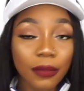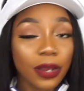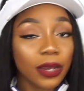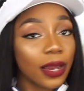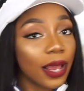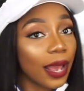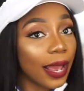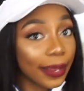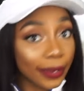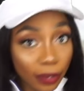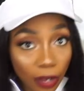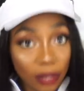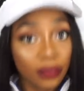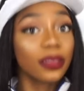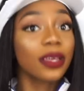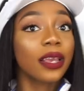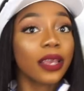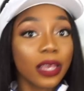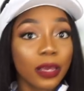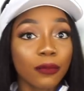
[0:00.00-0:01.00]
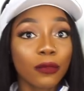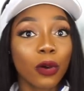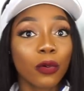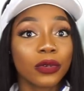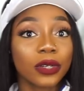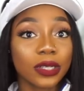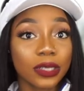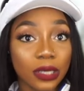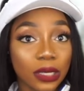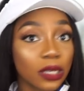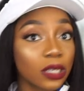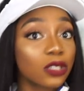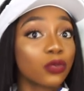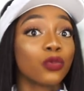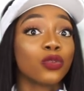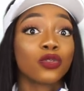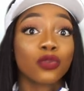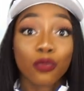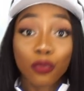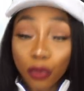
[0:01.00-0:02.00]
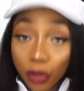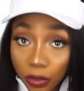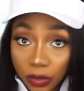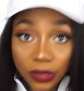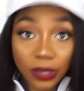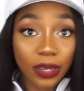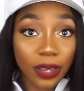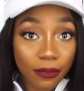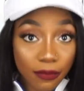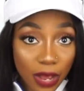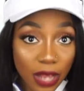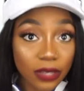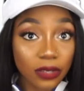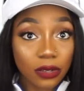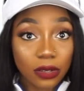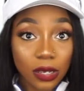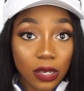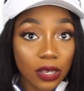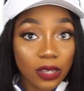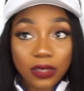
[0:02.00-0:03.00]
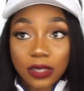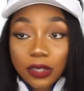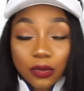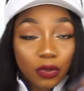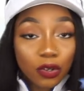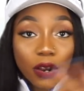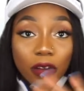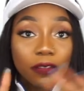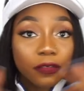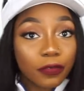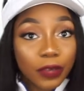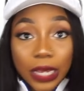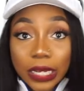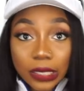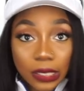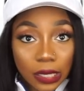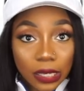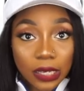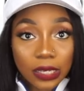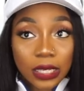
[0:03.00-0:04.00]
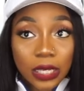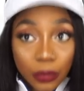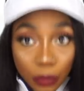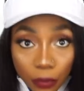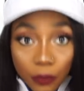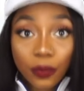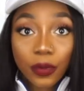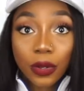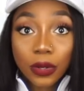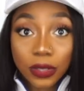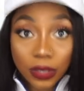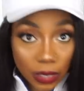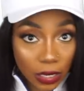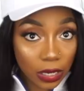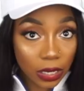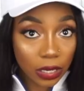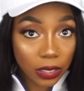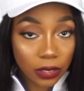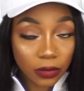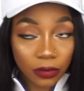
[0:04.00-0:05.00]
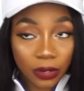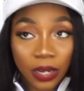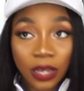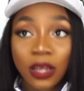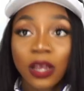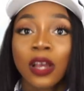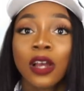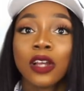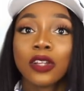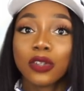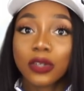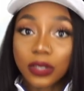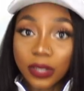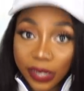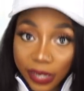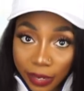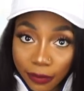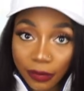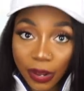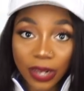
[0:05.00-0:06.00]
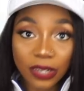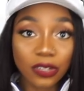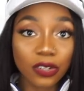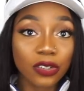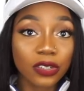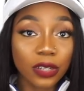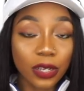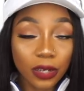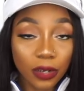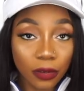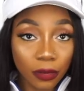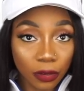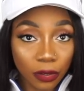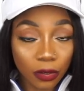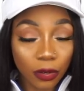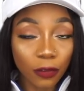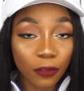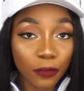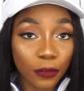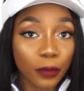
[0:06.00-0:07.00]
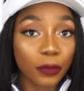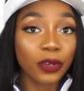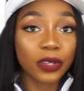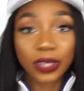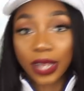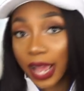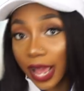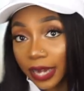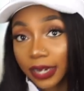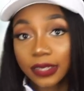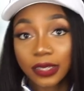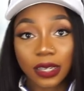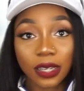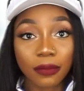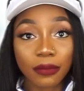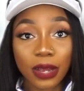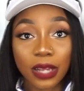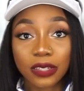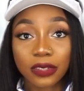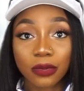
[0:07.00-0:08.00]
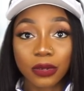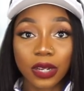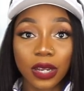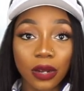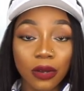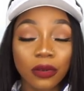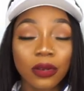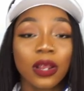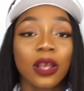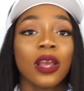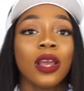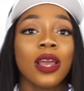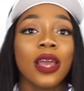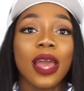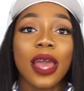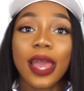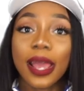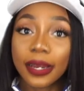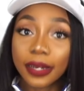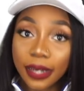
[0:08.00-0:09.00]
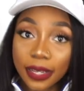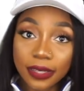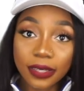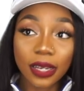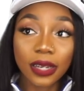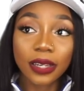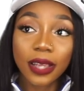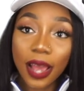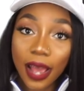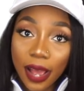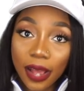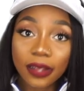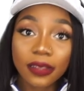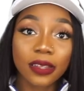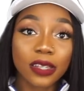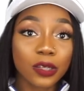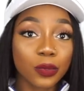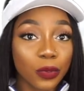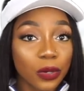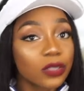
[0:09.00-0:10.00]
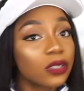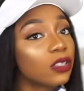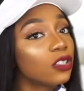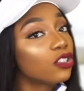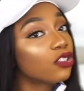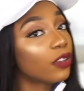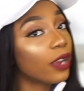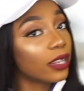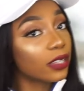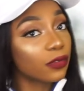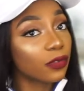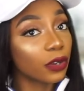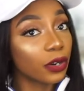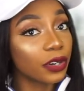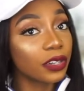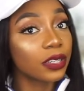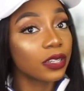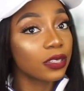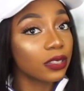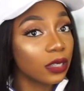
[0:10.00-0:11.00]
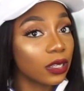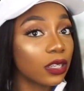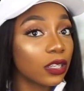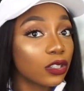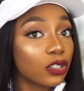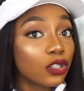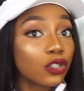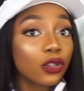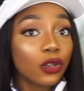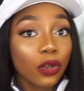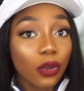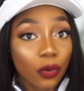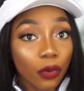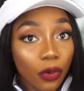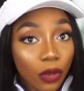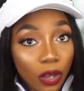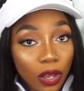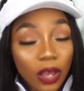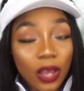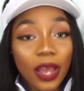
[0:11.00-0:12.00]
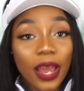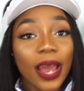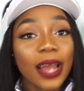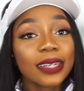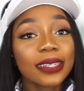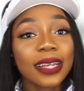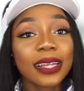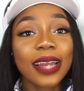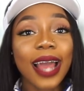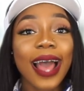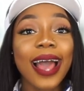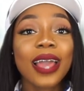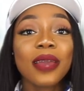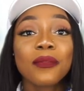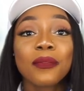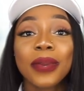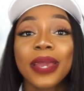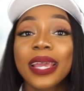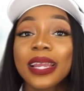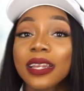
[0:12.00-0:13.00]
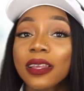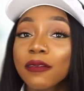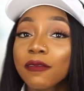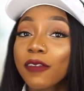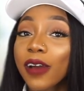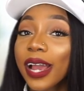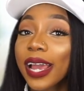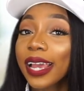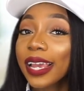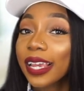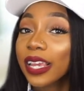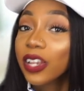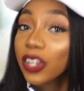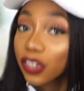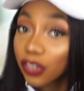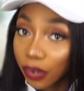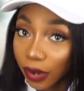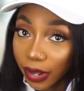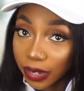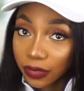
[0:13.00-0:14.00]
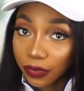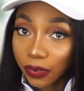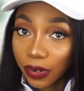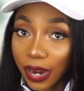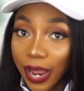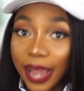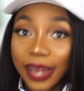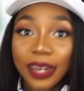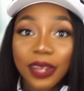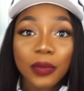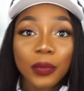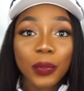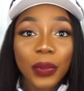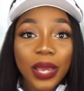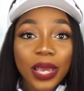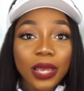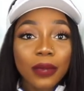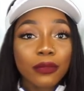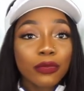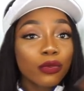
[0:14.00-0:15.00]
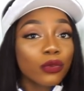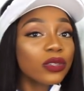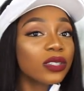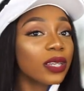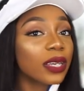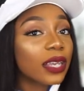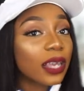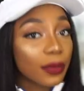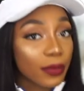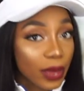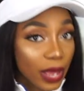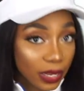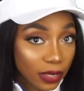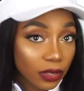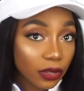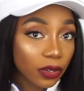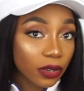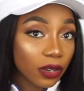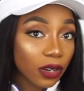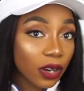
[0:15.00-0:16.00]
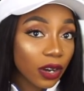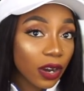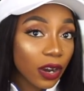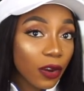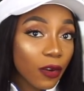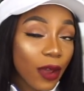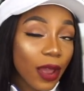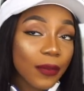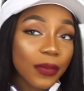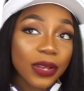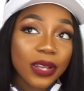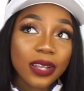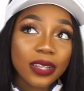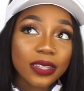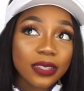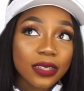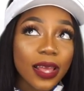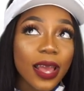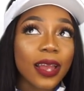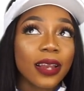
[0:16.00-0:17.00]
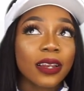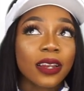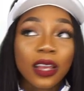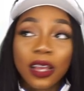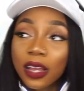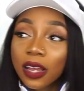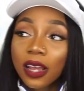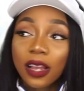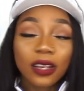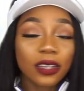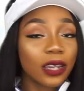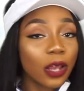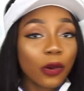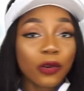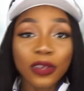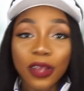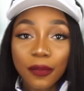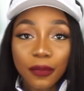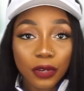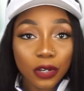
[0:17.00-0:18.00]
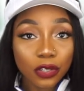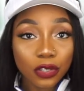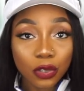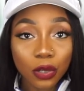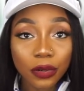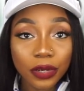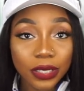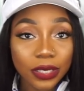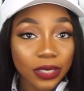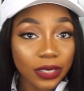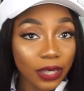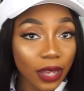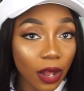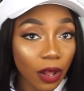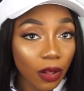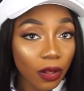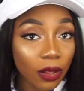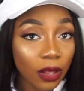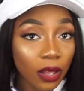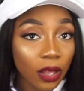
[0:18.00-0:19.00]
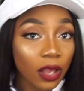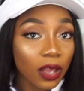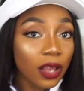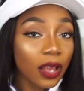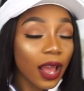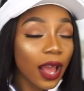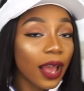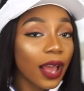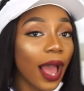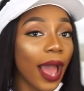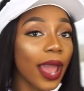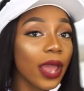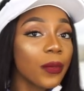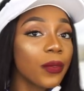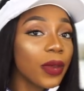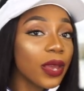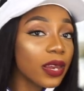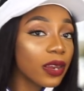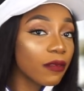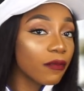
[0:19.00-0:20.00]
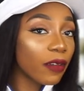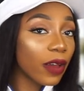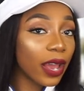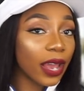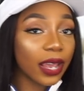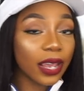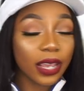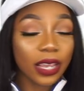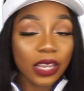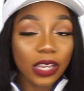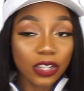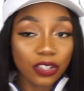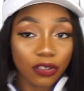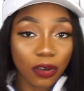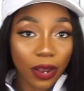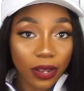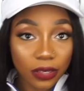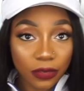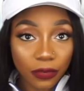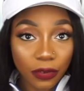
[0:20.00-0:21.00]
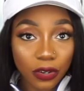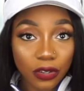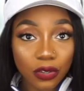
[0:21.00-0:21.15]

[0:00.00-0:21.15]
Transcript: And I got the email with the tickets. It was real Ticketmaster tickets. These were not fake tickets. They were real tickets, right? So Ticketmaster did confirm because I had a Ticketmaster account, and they said, yeah, this person is transferring these tickets to you. And then I paid him via e-transfer. I didn't pay him through Ticketmaster, right? Because then there wouldn't have been a story to tell. I paid him via e-transfer.